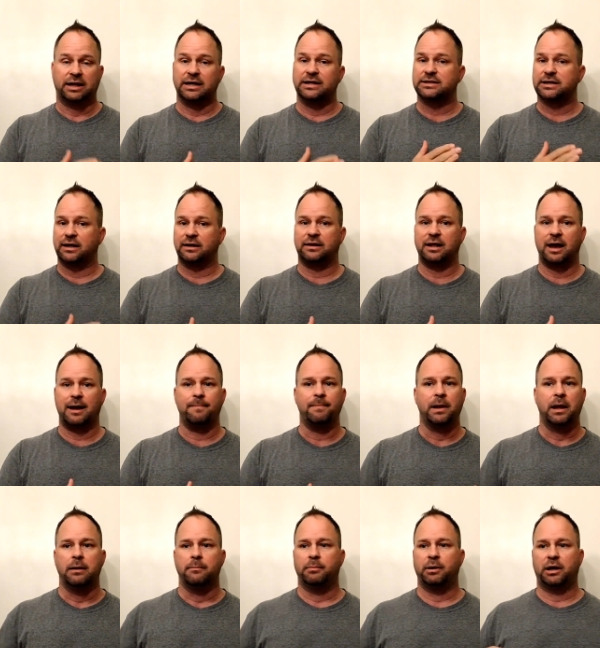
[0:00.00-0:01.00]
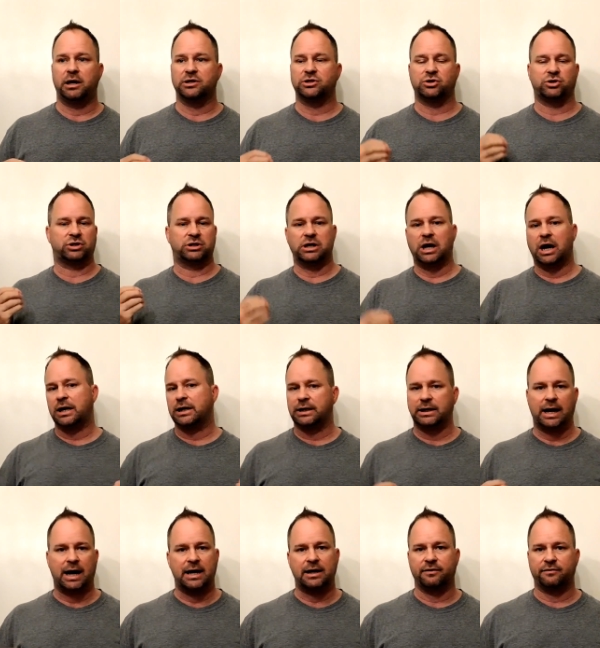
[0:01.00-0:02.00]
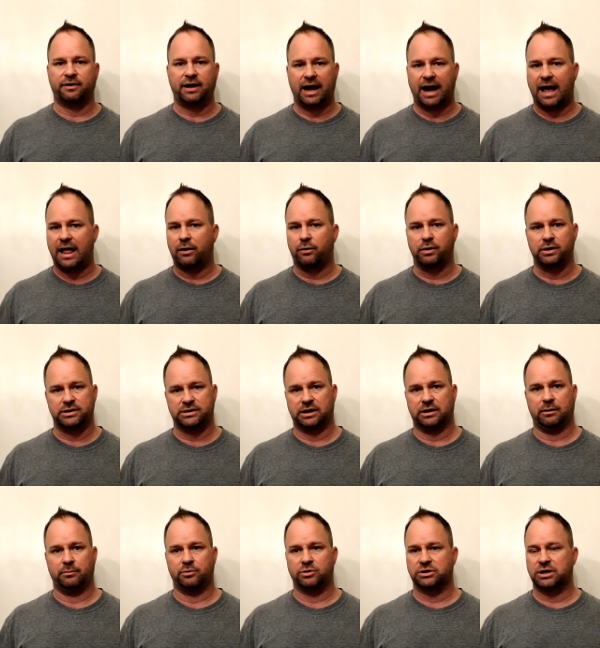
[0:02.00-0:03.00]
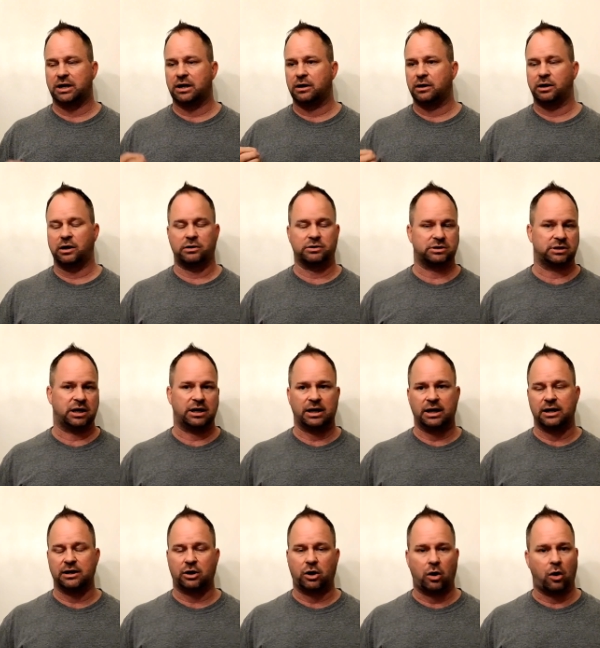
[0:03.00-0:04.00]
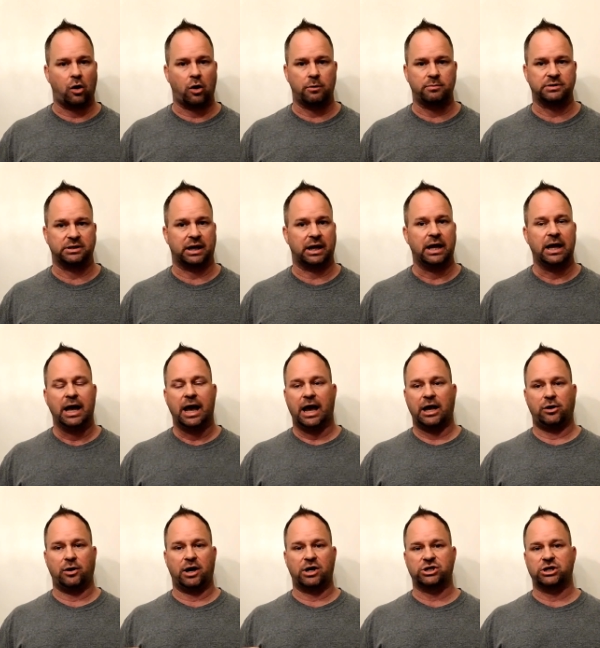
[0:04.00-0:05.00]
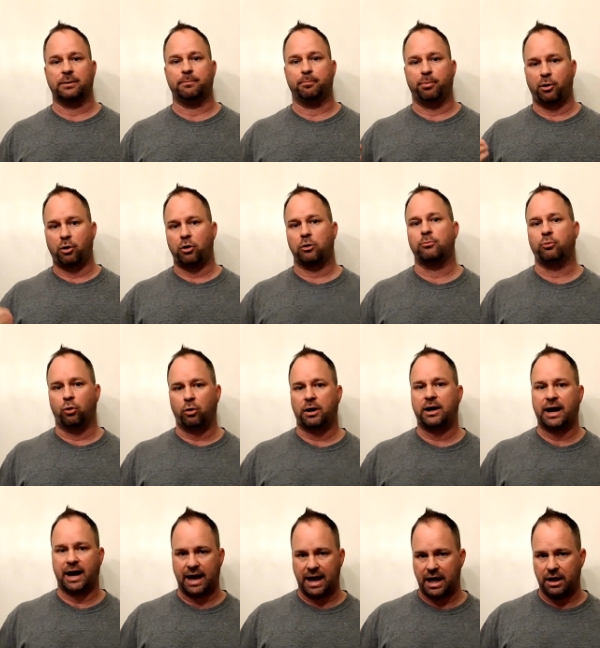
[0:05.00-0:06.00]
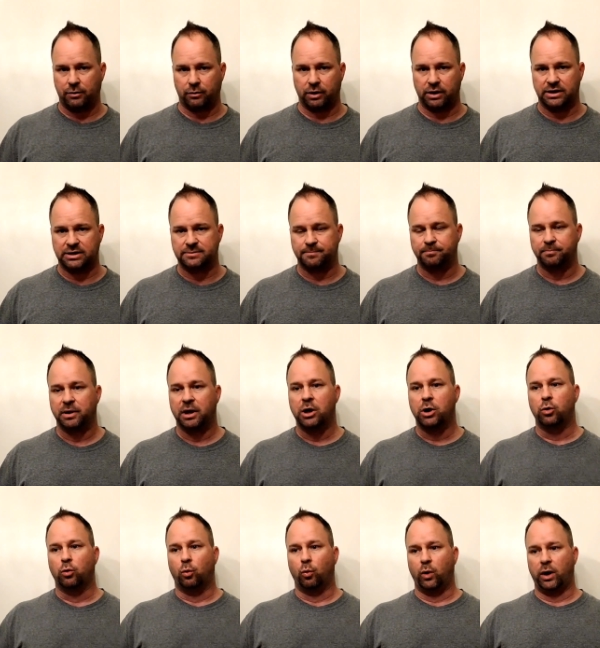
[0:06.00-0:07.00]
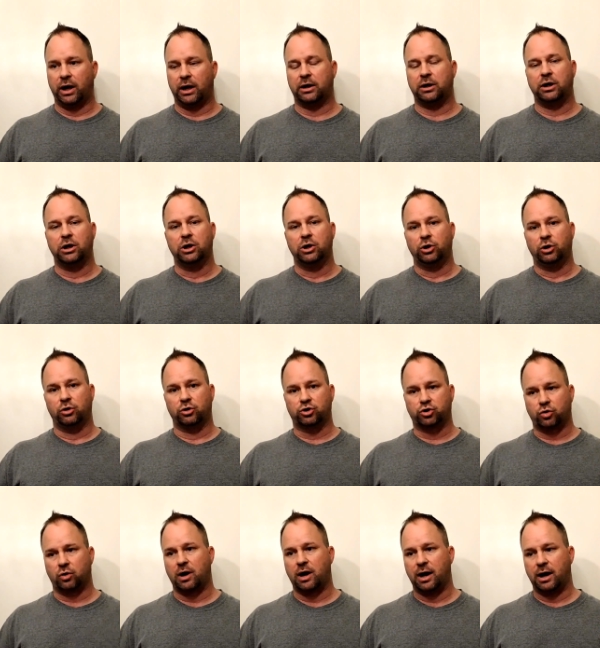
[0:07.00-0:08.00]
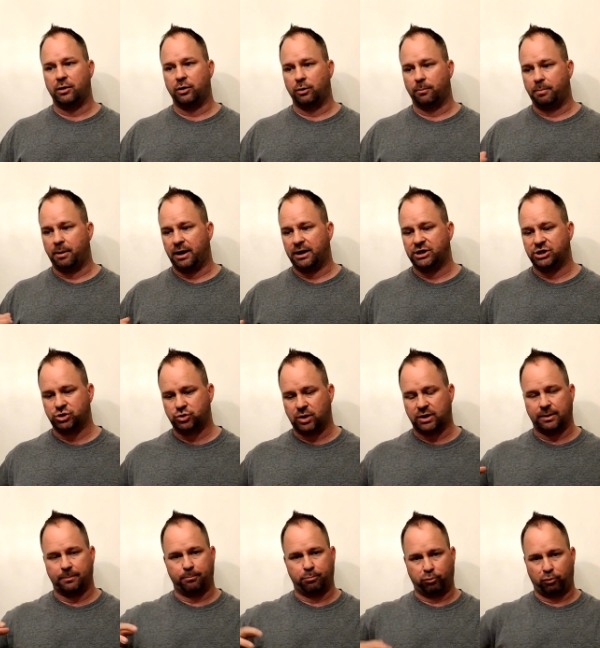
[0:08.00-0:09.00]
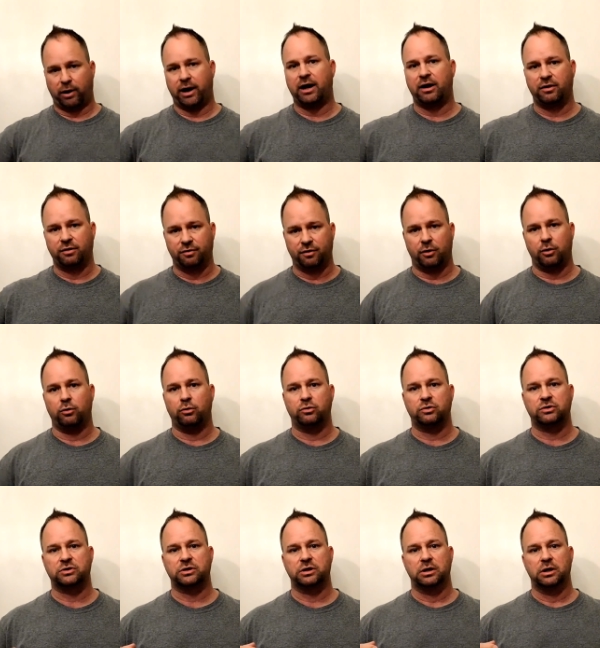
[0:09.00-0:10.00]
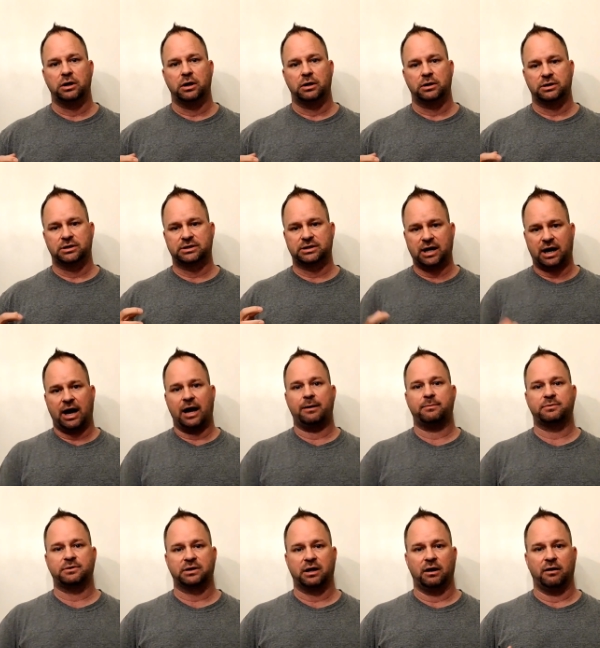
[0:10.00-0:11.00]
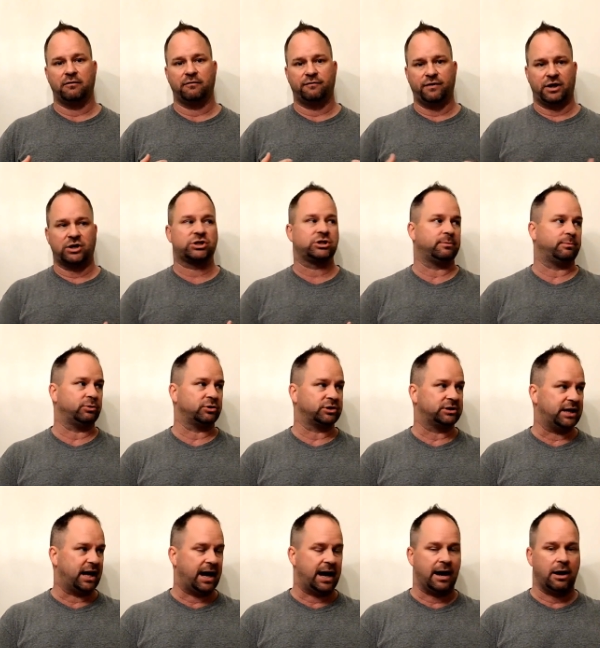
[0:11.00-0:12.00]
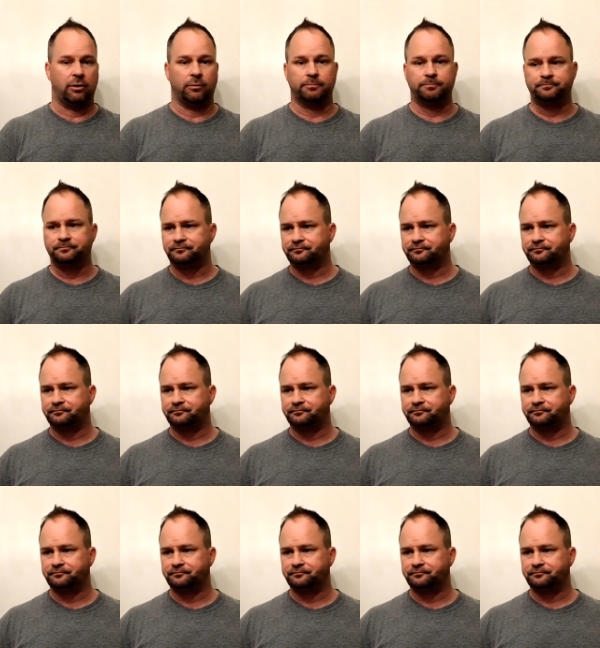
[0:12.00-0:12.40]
things like that, because there's not a lot of calories in it. There's not, there's not a lot of carbs in it. And you actually burn more calories when you're try, your body's trying to break those types of vegetables down.